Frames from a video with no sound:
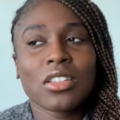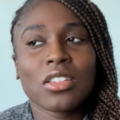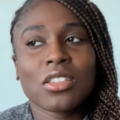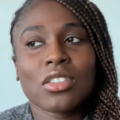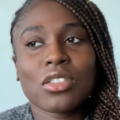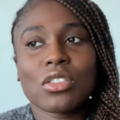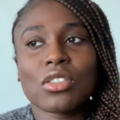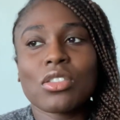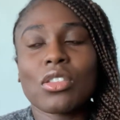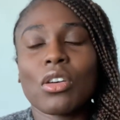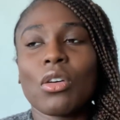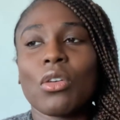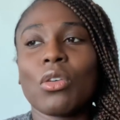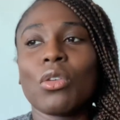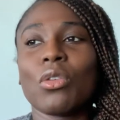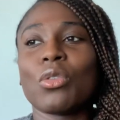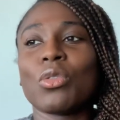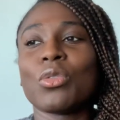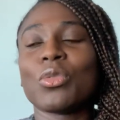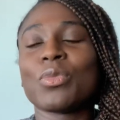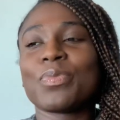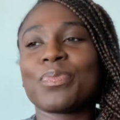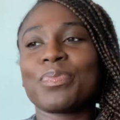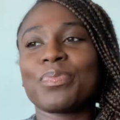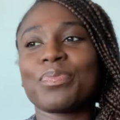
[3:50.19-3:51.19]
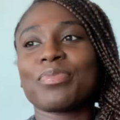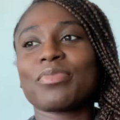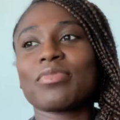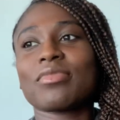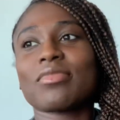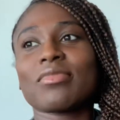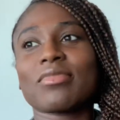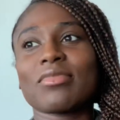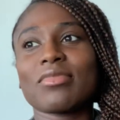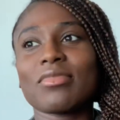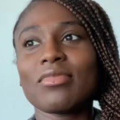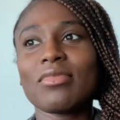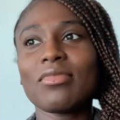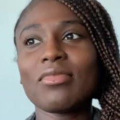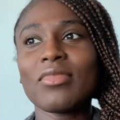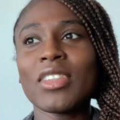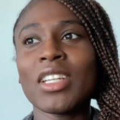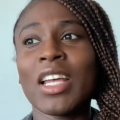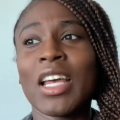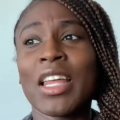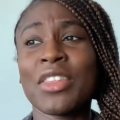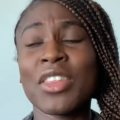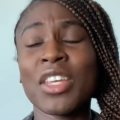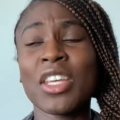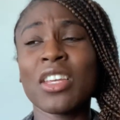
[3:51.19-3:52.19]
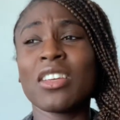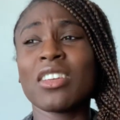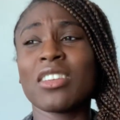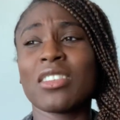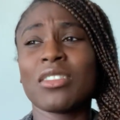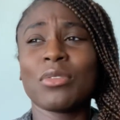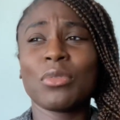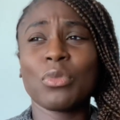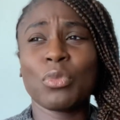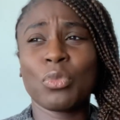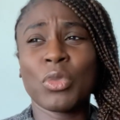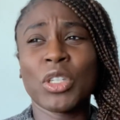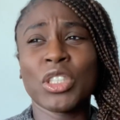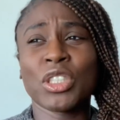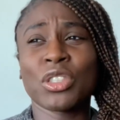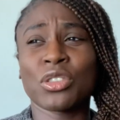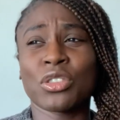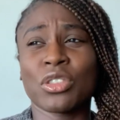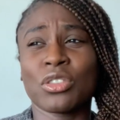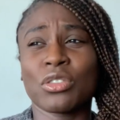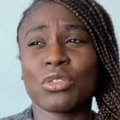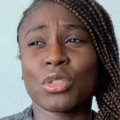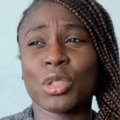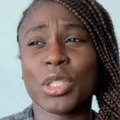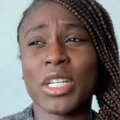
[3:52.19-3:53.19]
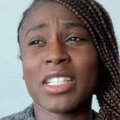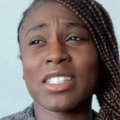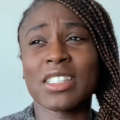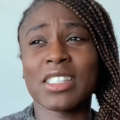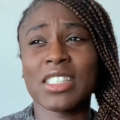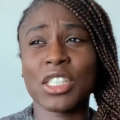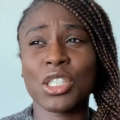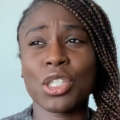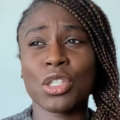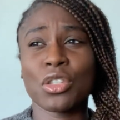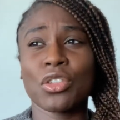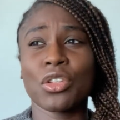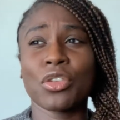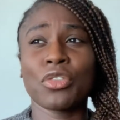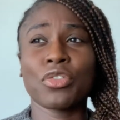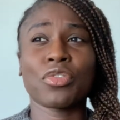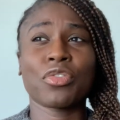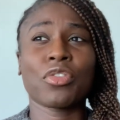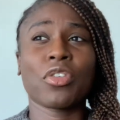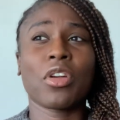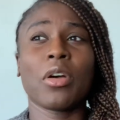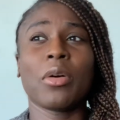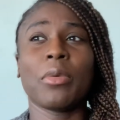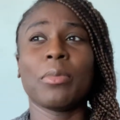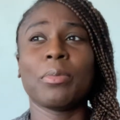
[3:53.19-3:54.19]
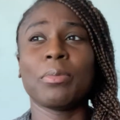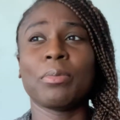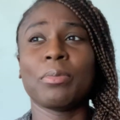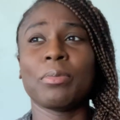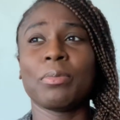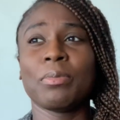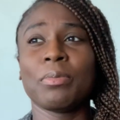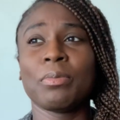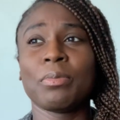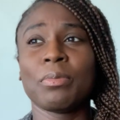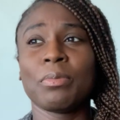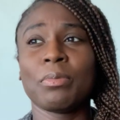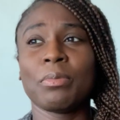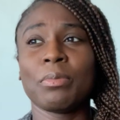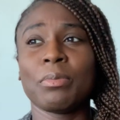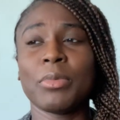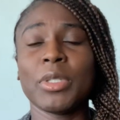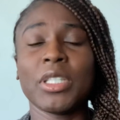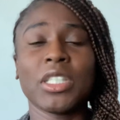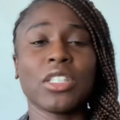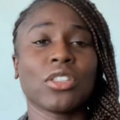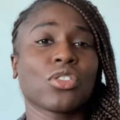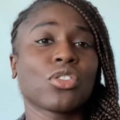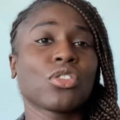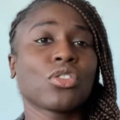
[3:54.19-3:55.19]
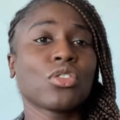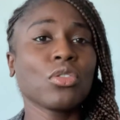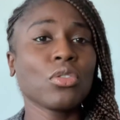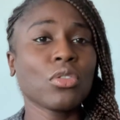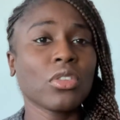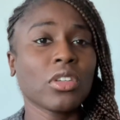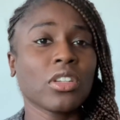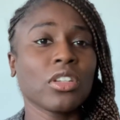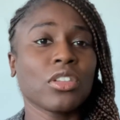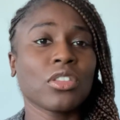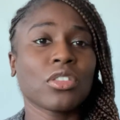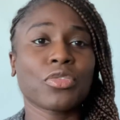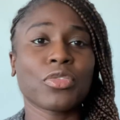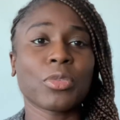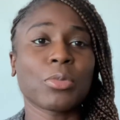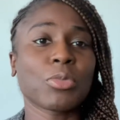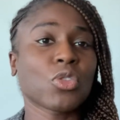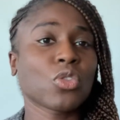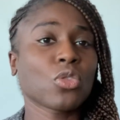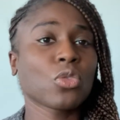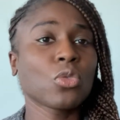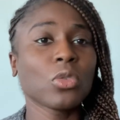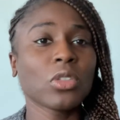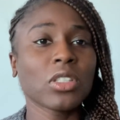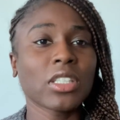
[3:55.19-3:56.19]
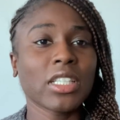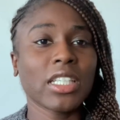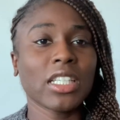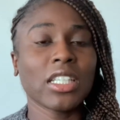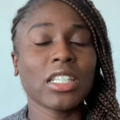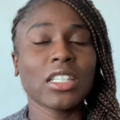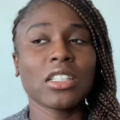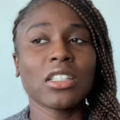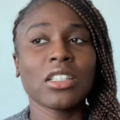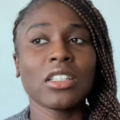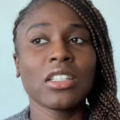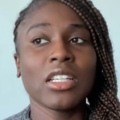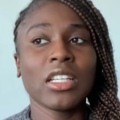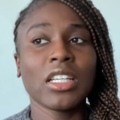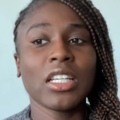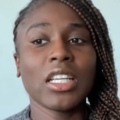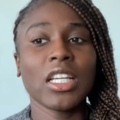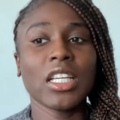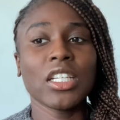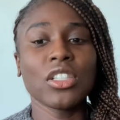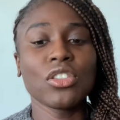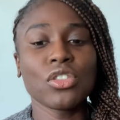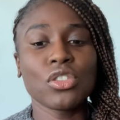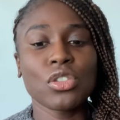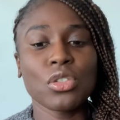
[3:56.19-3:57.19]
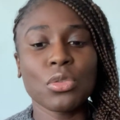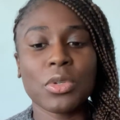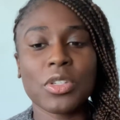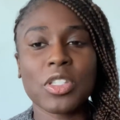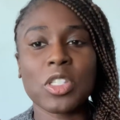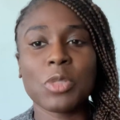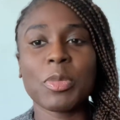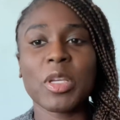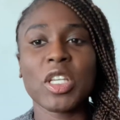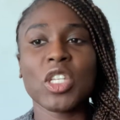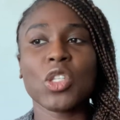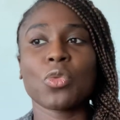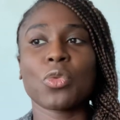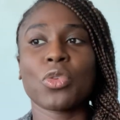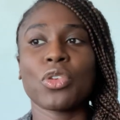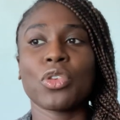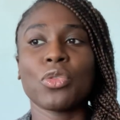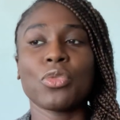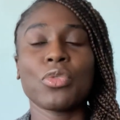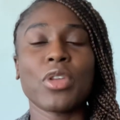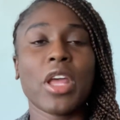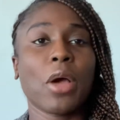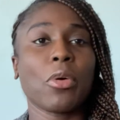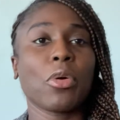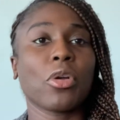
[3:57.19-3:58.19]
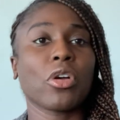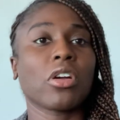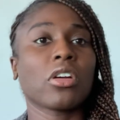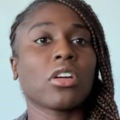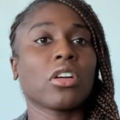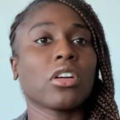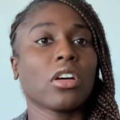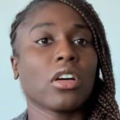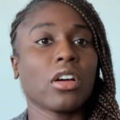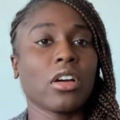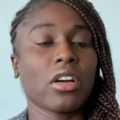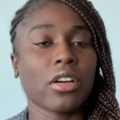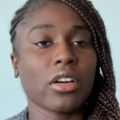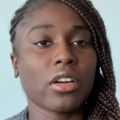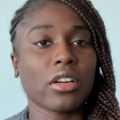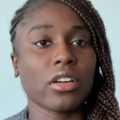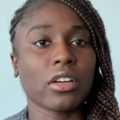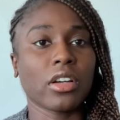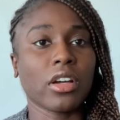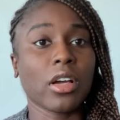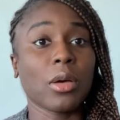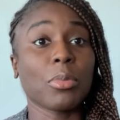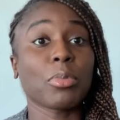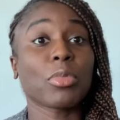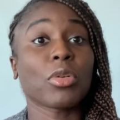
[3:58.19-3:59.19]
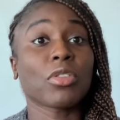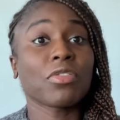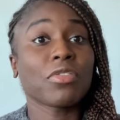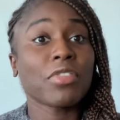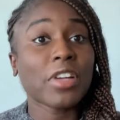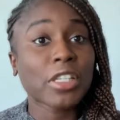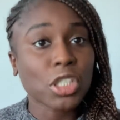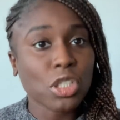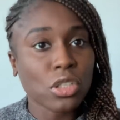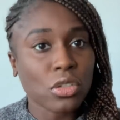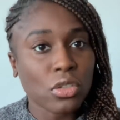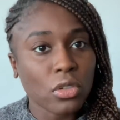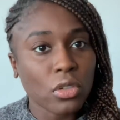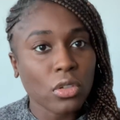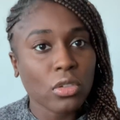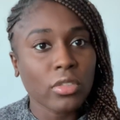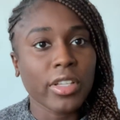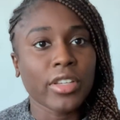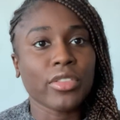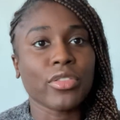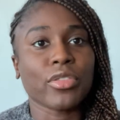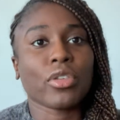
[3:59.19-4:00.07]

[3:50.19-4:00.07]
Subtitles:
So I think when you're transitioning from being a student, from schooling, into a space where you now are a professional and you're